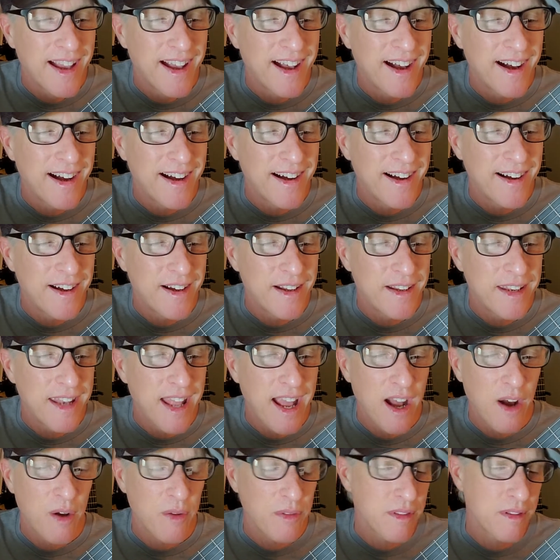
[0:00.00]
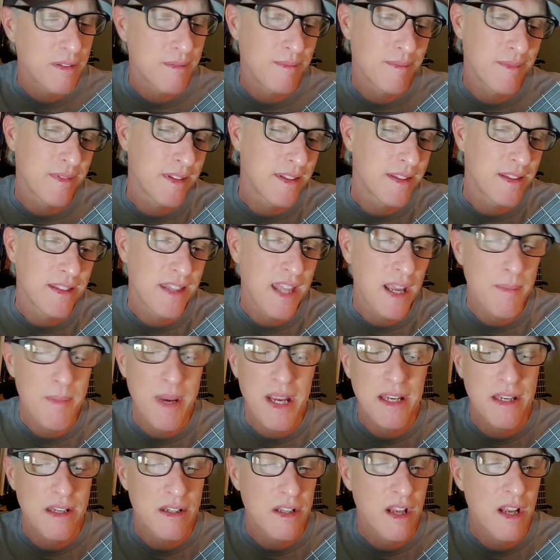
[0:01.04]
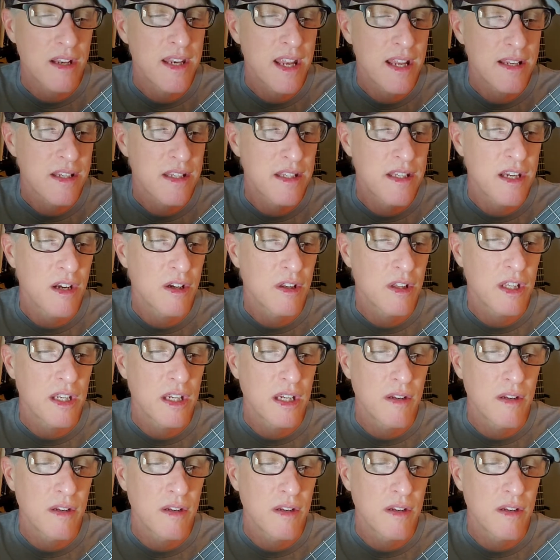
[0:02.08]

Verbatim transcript: Uh, now, they made this unnecessarily